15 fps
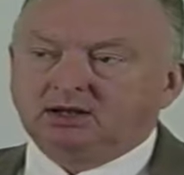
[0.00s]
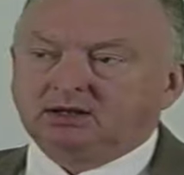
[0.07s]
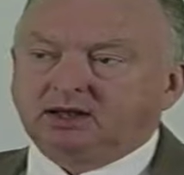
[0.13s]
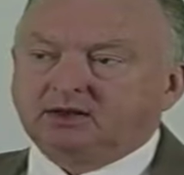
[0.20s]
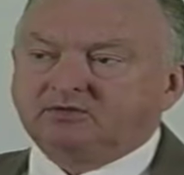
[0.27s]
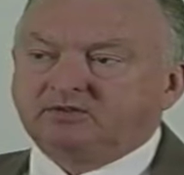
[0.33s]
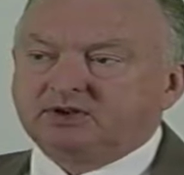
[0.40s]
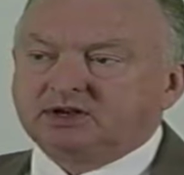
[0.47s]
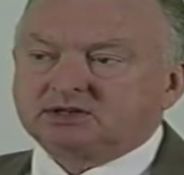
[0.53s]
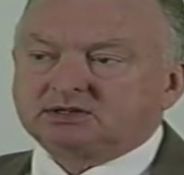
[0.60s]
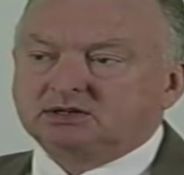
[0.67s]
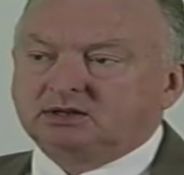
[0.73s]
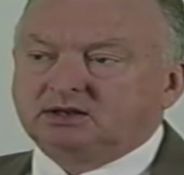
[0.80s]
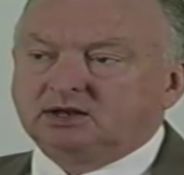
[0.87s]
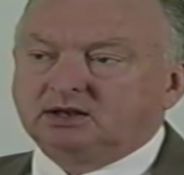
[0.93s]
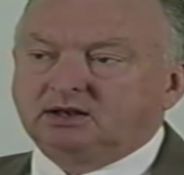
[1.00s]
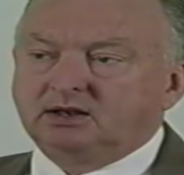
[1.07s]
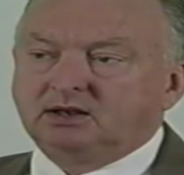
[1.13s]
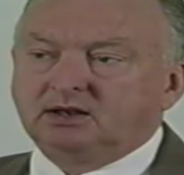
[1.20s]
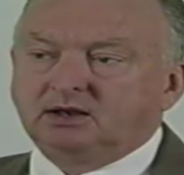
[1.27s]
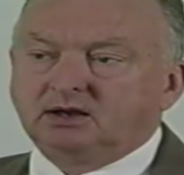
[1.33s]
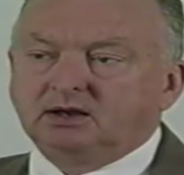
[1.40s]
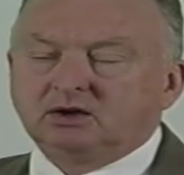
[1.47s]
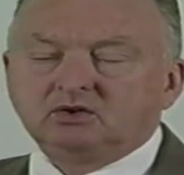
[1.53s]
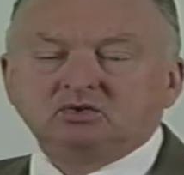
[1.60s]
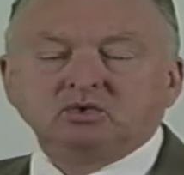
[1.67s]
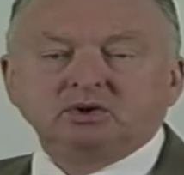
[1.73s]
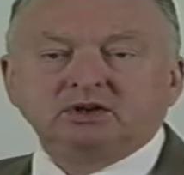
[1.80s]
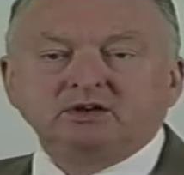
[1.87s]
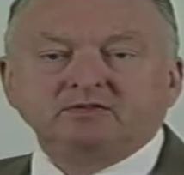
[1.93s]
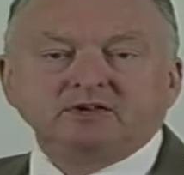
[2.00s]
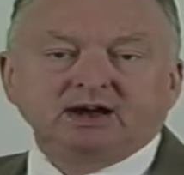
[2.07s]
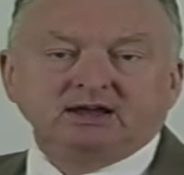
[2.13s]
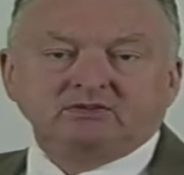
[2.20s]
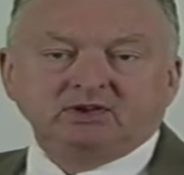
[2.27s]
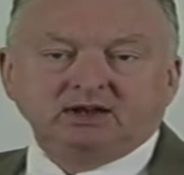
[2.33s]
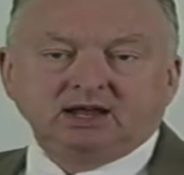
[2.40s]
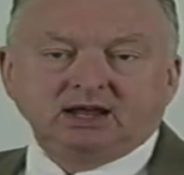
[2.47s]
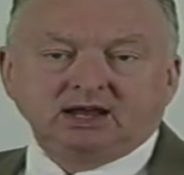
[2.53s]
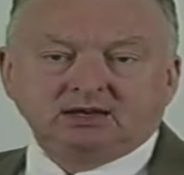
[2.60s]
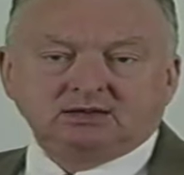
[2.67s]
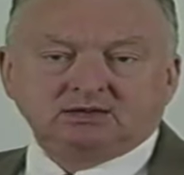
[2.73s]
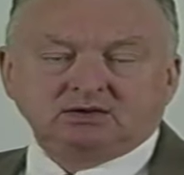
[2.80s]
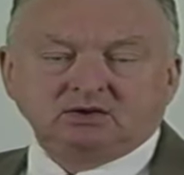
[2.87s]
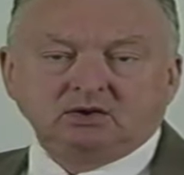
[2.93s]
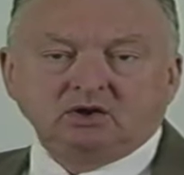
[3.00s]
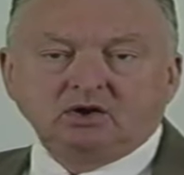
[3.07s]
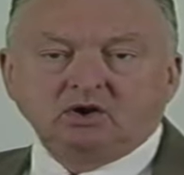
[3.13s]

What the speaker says: like Vanessa did, 25 and 8,